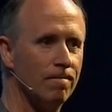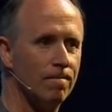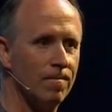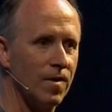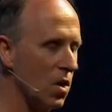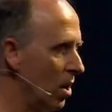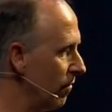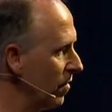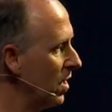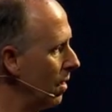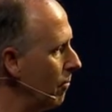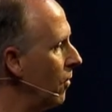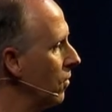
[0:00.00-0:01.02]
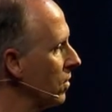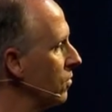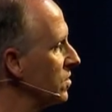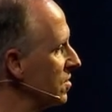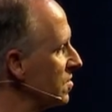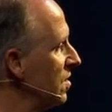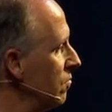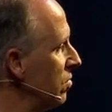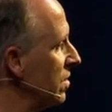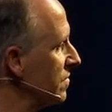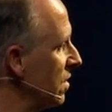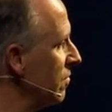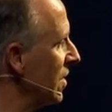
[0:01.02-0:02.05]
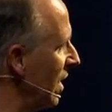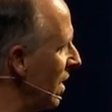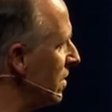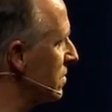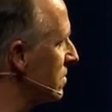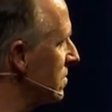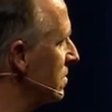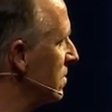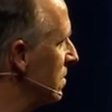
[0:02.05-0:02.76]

The coffee cup holder was a symbol of something else.